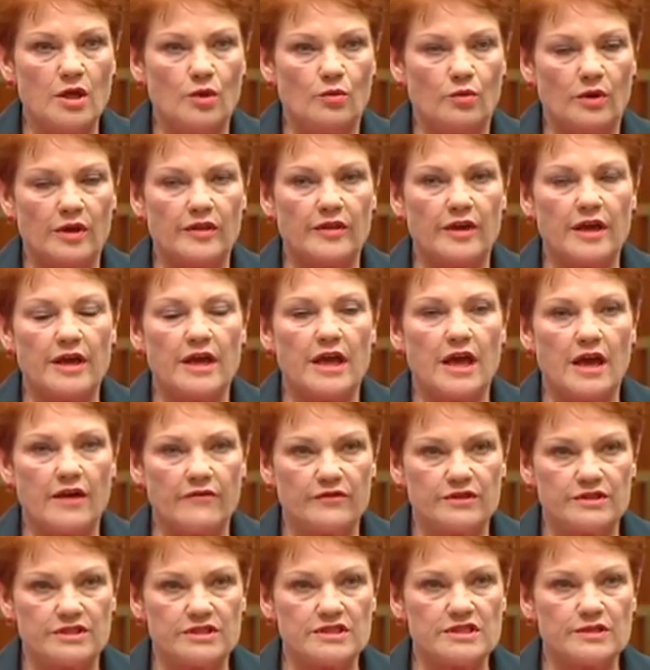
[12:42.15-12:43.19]
whether they have
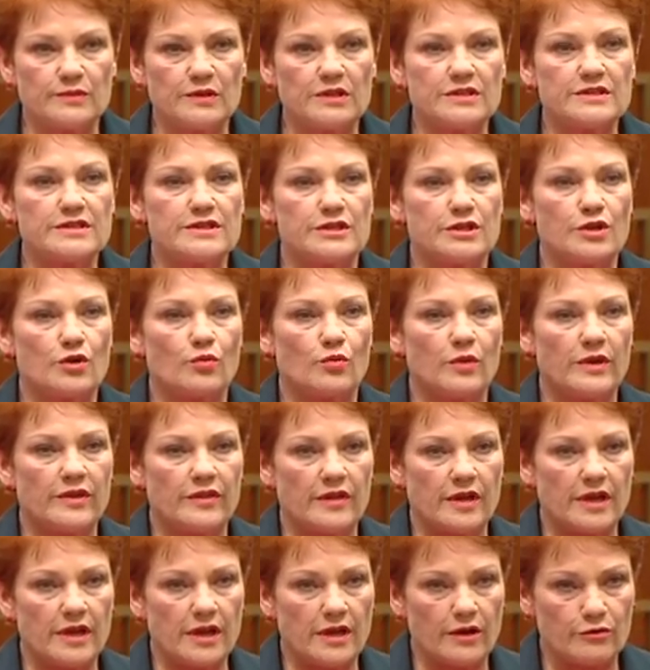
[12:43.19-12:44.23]
a disability or whether
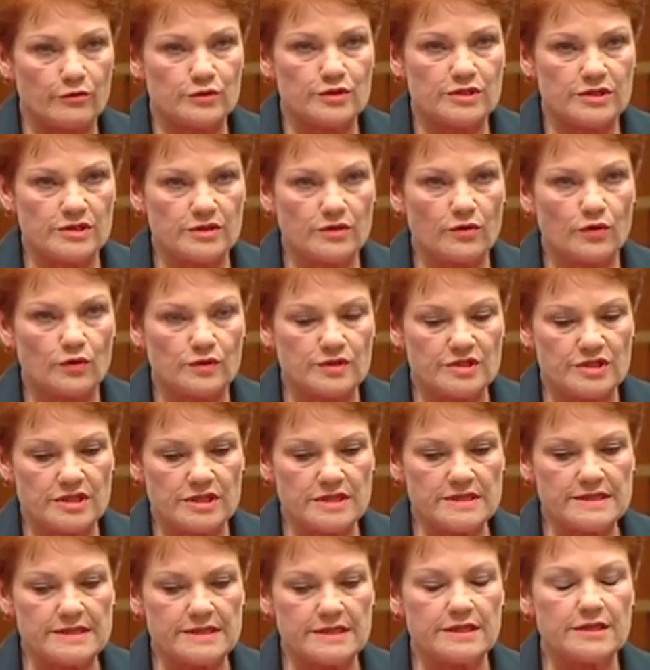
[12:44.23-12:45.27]
they are
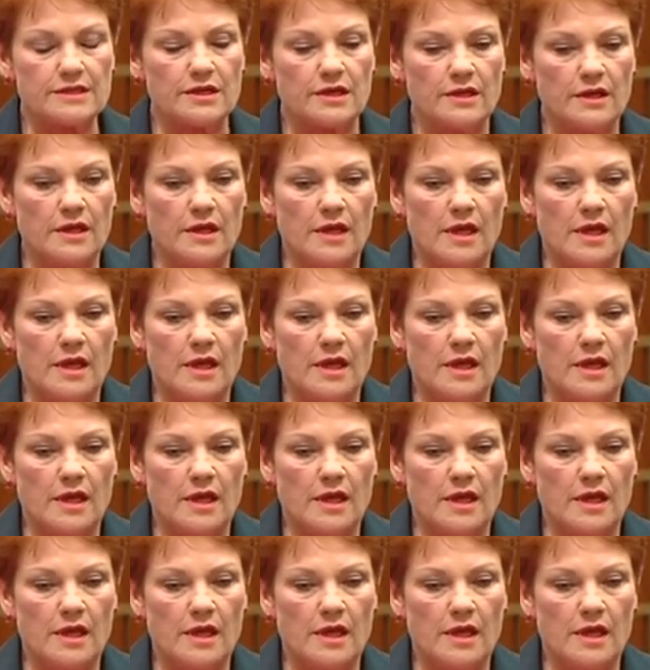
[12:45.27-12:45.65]
autistic,